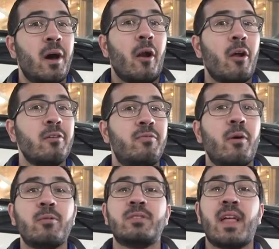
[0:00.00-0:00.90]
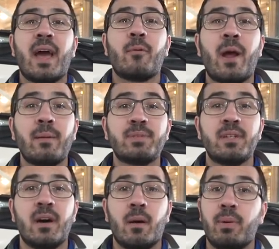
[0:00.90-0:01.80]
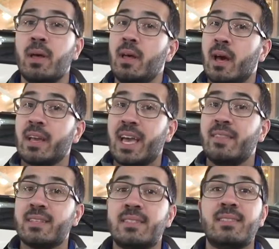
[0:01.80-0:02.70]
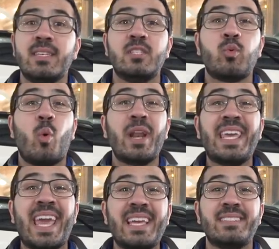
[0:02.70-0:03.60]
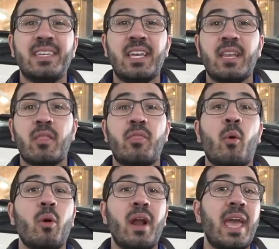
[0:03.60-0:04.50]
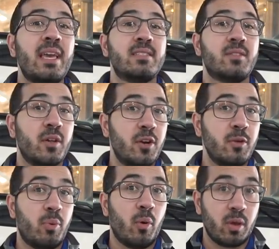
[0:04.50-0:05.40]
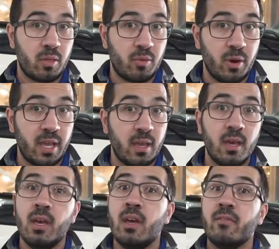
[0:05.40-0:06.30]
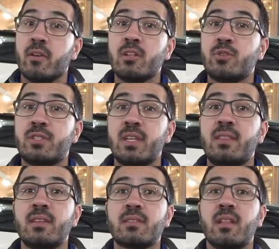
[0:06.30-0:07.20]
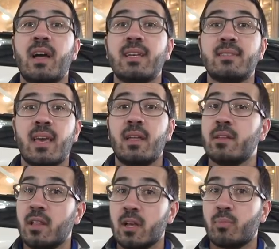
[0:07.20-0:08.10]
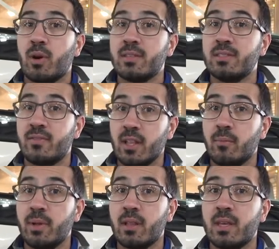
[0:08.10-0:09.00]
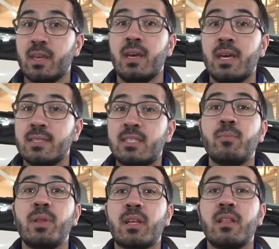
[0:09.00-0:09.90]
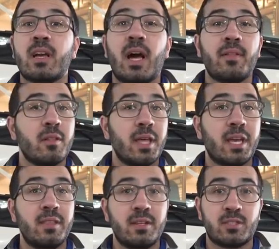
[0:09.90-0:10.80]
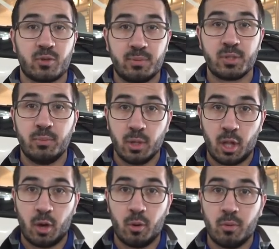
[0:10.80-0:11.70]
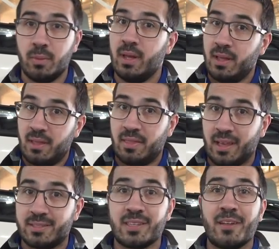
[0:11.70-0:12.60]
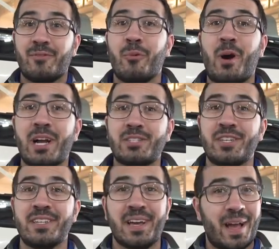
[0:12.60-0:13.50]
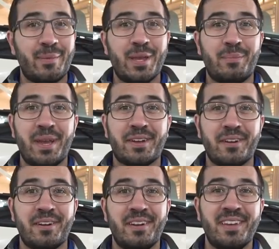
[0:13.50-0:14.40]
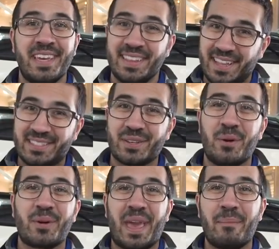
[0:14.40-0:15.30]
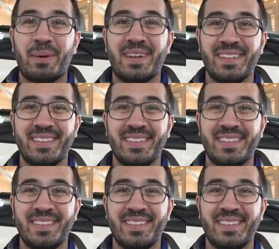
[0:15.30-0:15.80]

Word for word: All right, folks, that wraps it up. Again, this is the 2018 Thor Ace 30.3. If you're interested in this Class A and you'd like price and availability, simply click on the link in the description below. Thanks again for watching. I'm Ian Baker, and let's go camping.